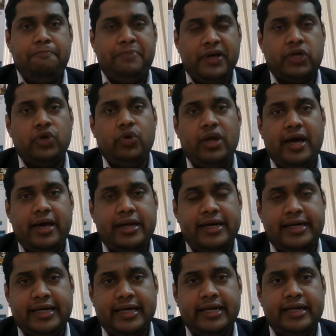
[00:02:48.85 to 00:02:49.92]

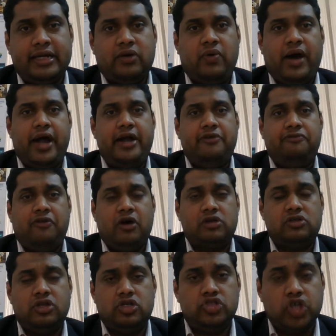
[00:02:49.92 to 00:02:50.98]
peculiarity required for
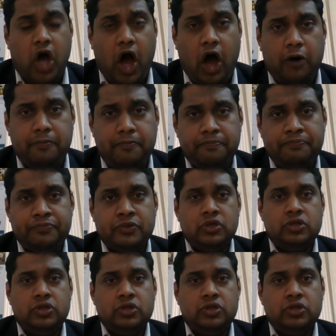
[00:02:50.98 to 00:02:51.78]
the job.